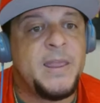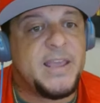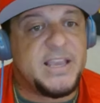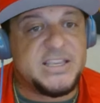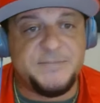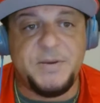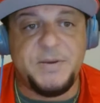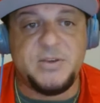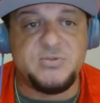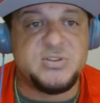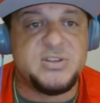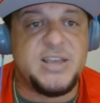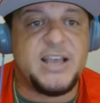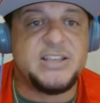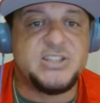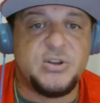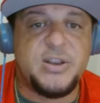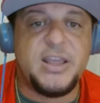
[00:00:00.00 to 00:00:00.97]
KCP was this
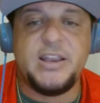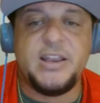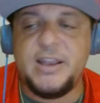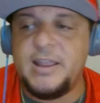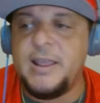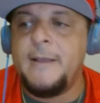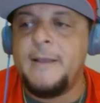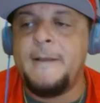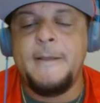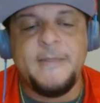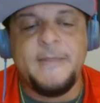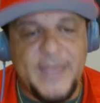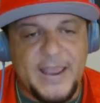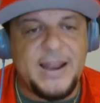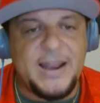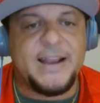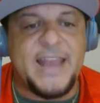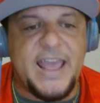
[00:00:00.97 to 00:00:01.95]
guy. So
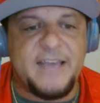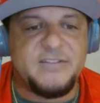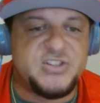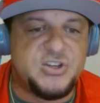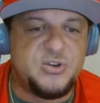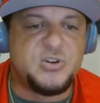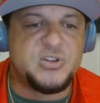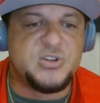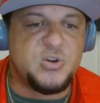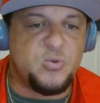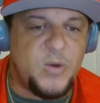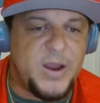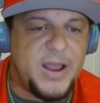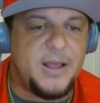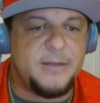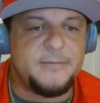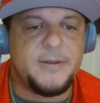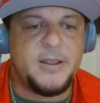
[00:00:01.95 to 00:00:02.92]
they like to have shooters
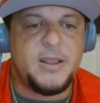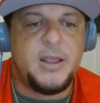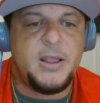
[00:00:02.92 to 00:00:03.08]
around